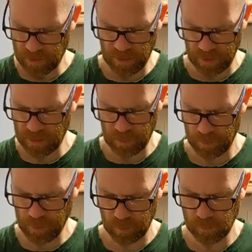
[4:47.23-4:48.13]
Shake in
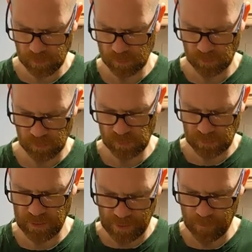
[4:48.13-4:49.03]
the bowl
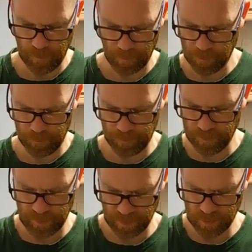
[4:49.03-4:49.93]
like that,
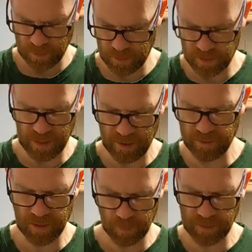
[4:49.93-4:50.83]
and you can see
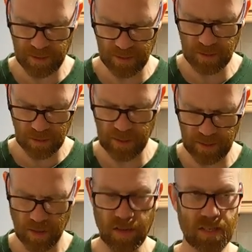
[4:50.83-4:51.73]
everything's beginning to
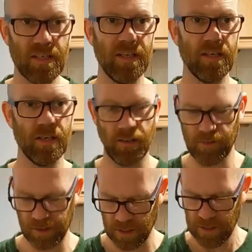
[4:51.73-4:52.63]
get nicely
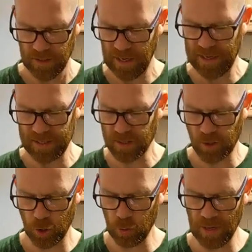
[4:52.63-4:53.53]
covered, and it's
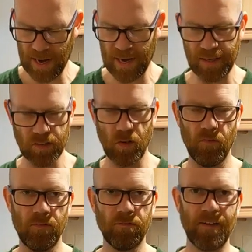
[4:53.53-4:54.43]
the 2 layers
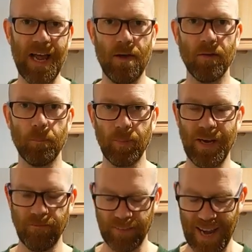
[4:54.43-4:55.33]
of the flour, the
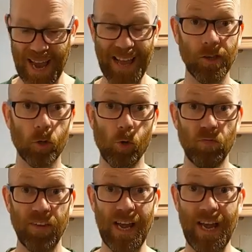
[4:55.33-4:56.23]
plain flour and the
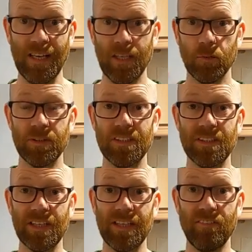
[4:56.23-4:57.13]
corn flour, which
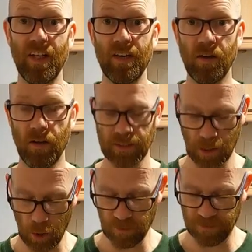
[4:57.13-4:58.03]
is going to give that
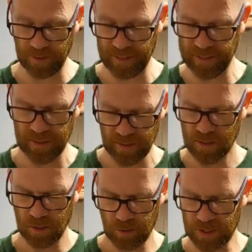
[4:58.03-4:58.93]
nice, hopefully
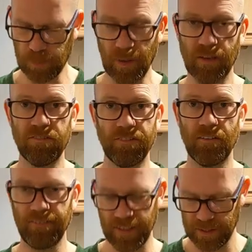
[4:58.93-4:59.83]
crisp and
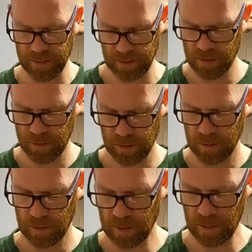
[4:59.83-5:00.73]
fluffy
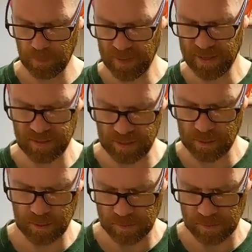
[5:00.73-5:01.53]
batter.